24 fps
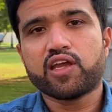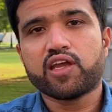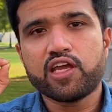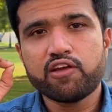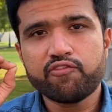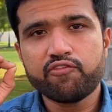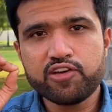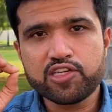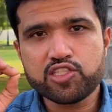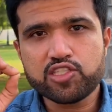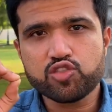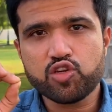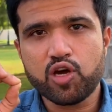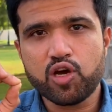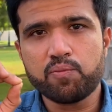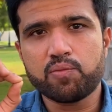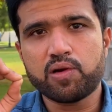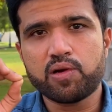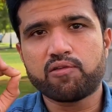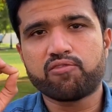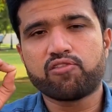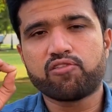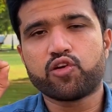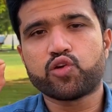If it stops
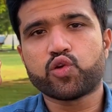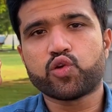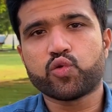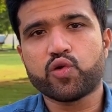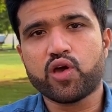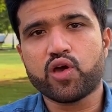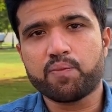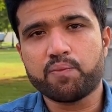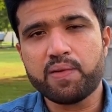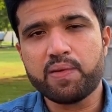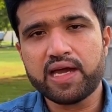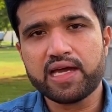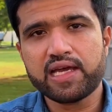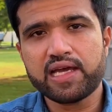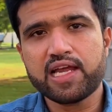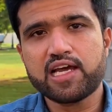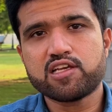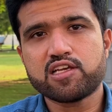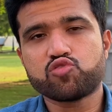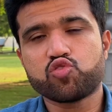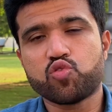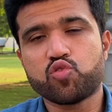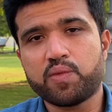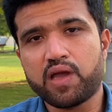blood flow to your
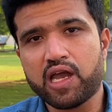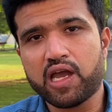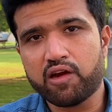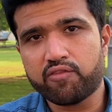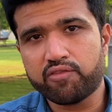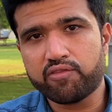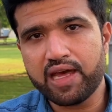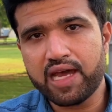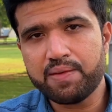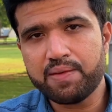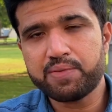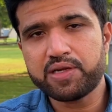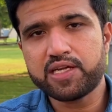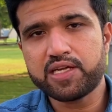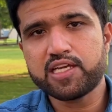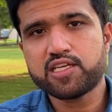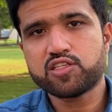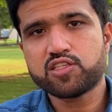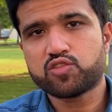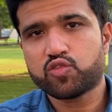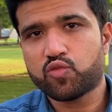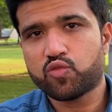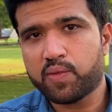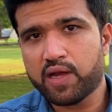pancreas, you may have
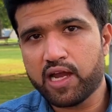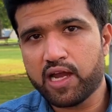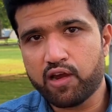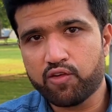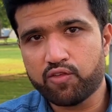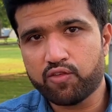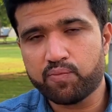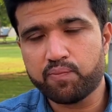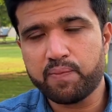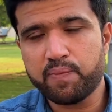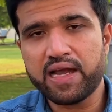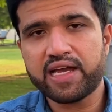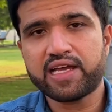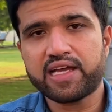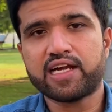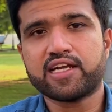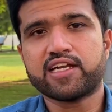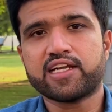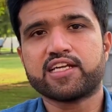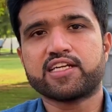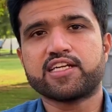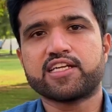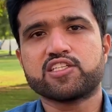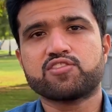diabetes, you may have
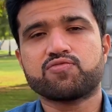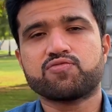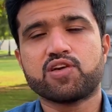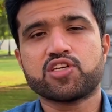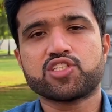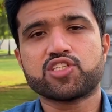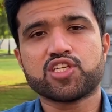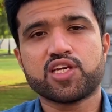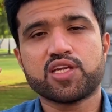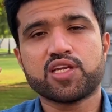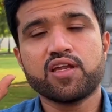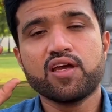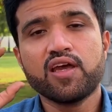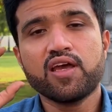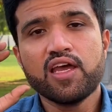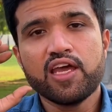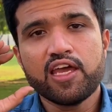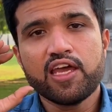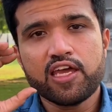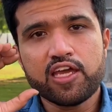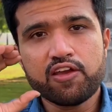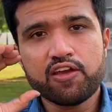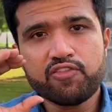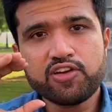pancreatic dysfunction.
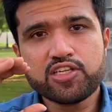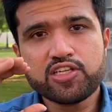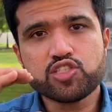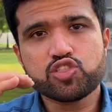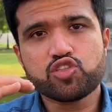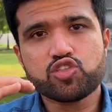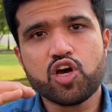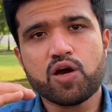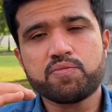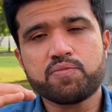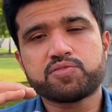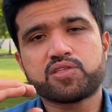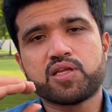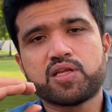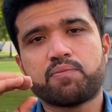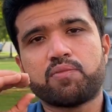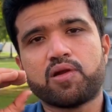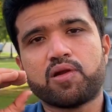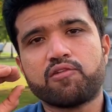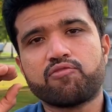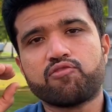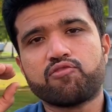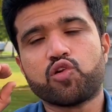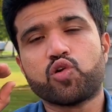If it stops the
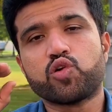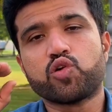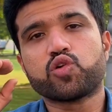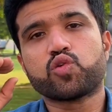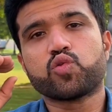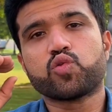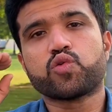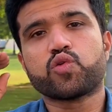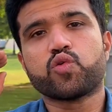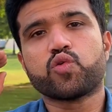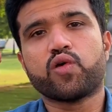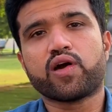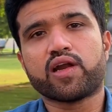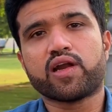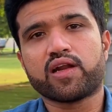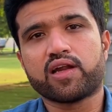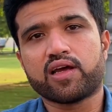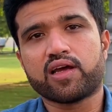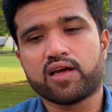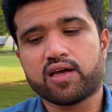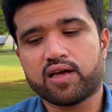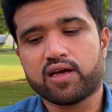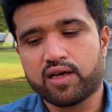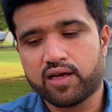blood flow to your
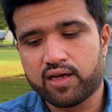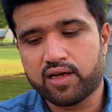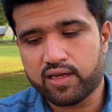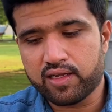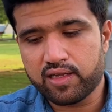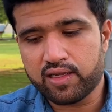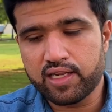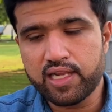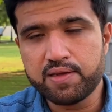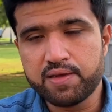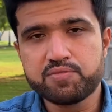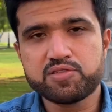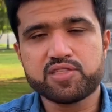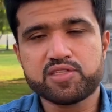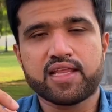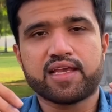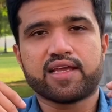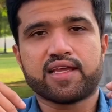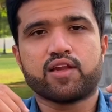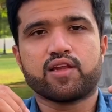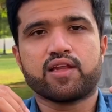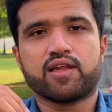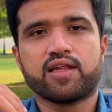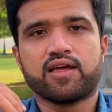uh, limbs
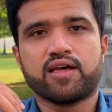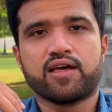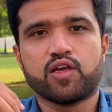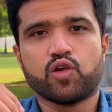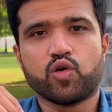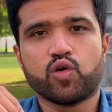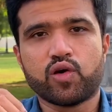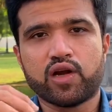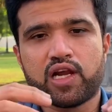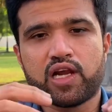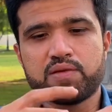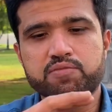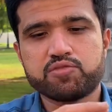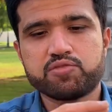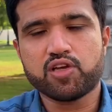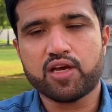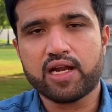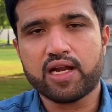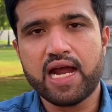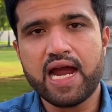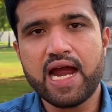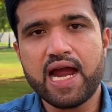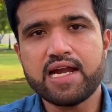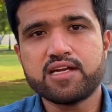like uh, lower limbs
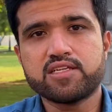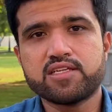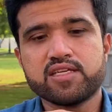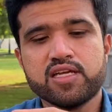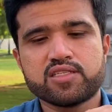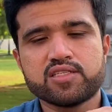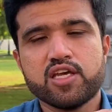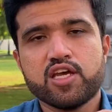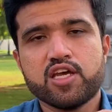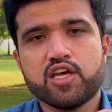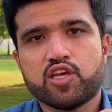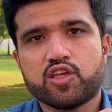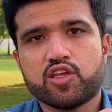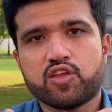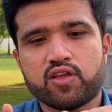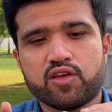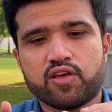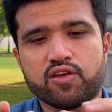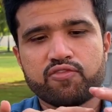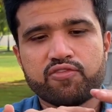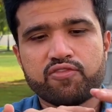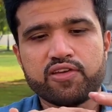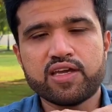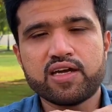or hands,
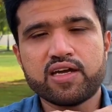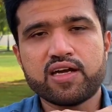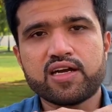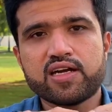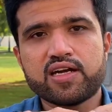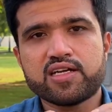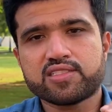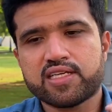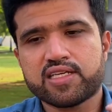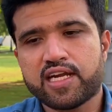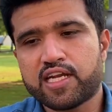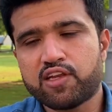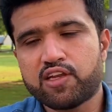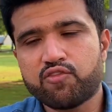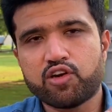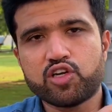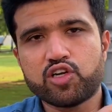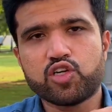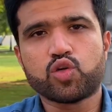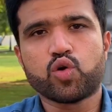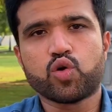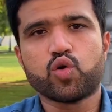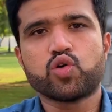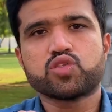your fingers and your
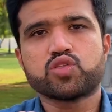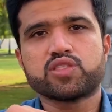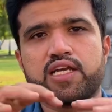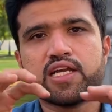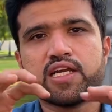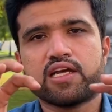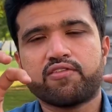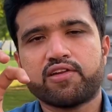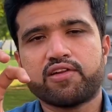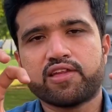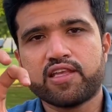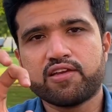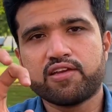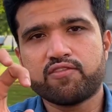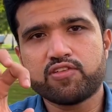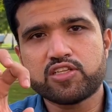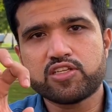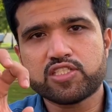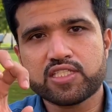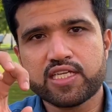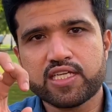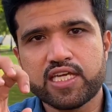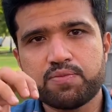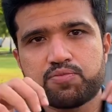toes and everything will
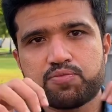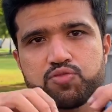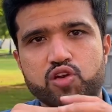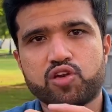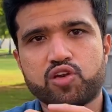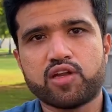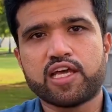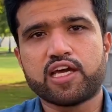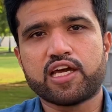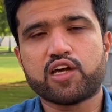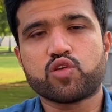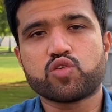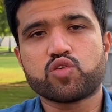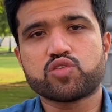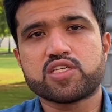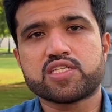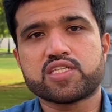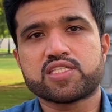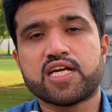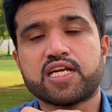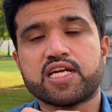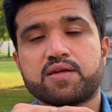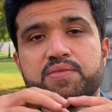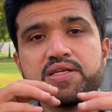keeps on necrosis.
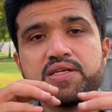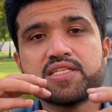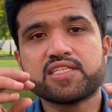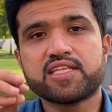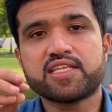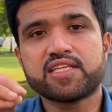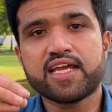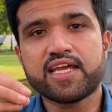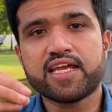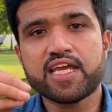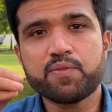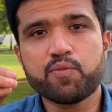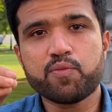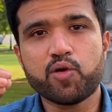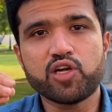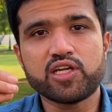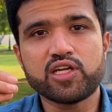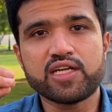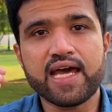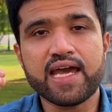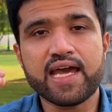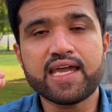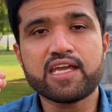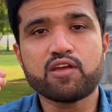That means they keep
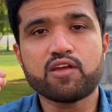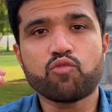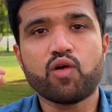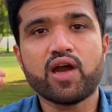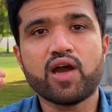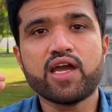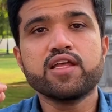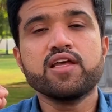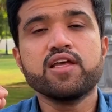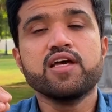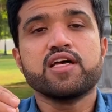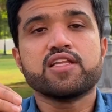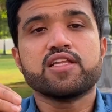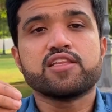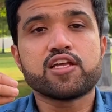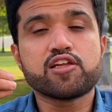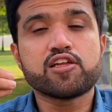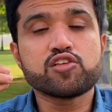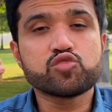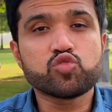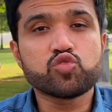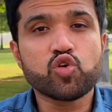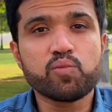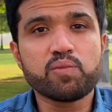on dying. Why? There
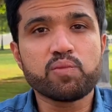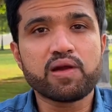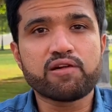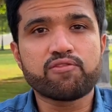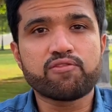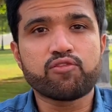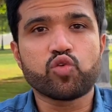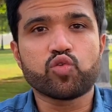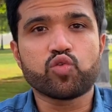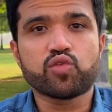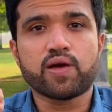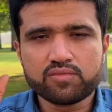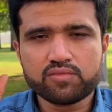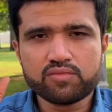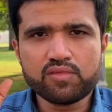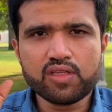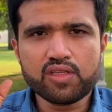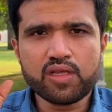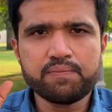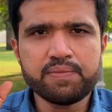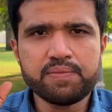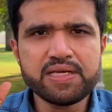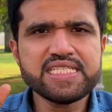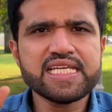is no blood flow. The
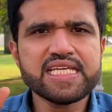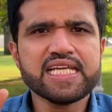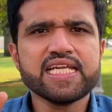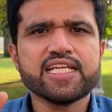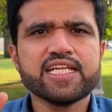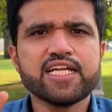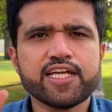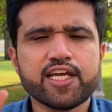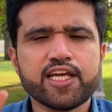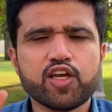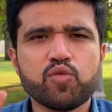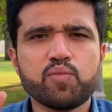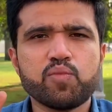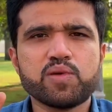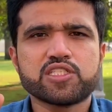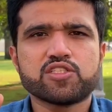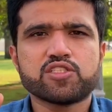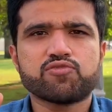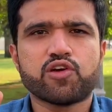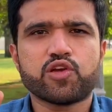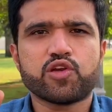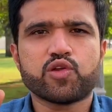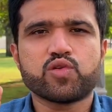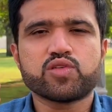basically the take home message
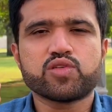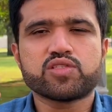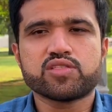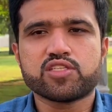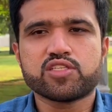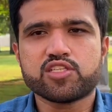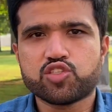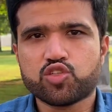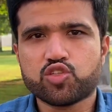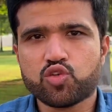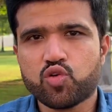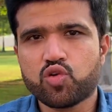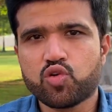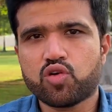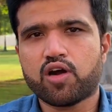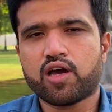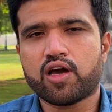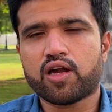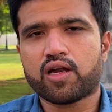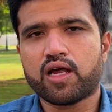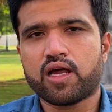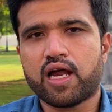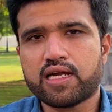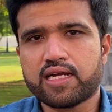for you is the stroke
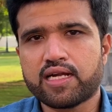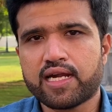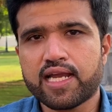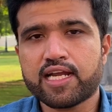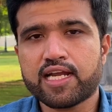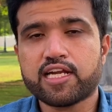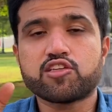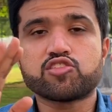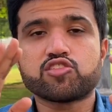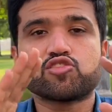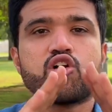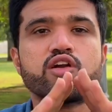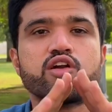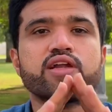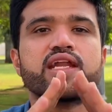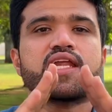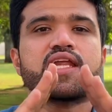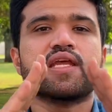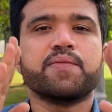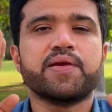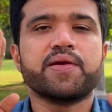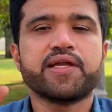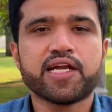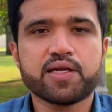or heart attack, it's not an
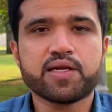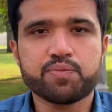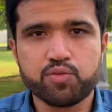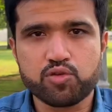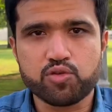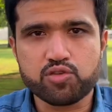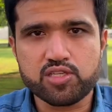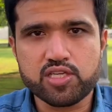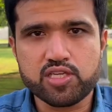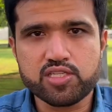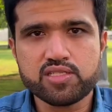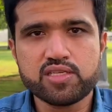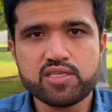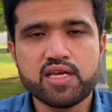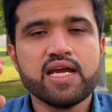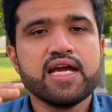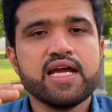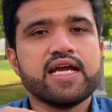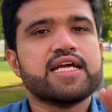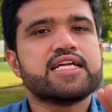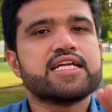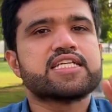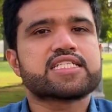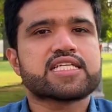immediate process.
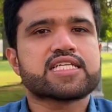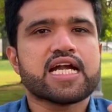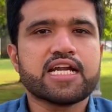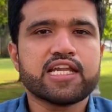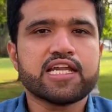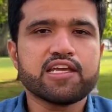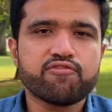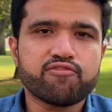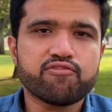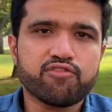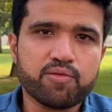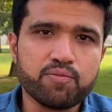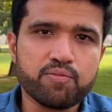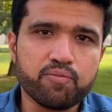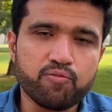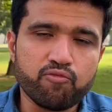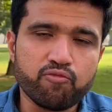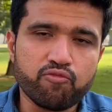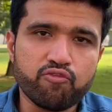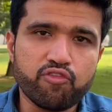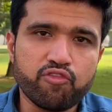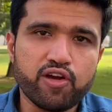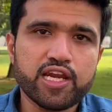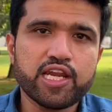It's starting from
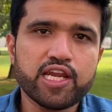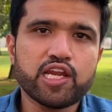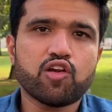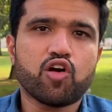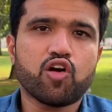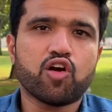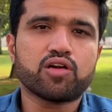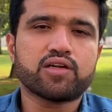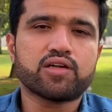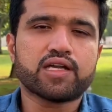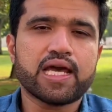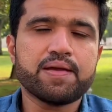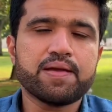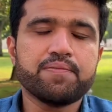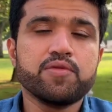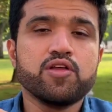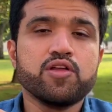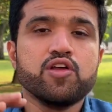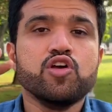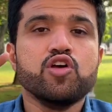very long time.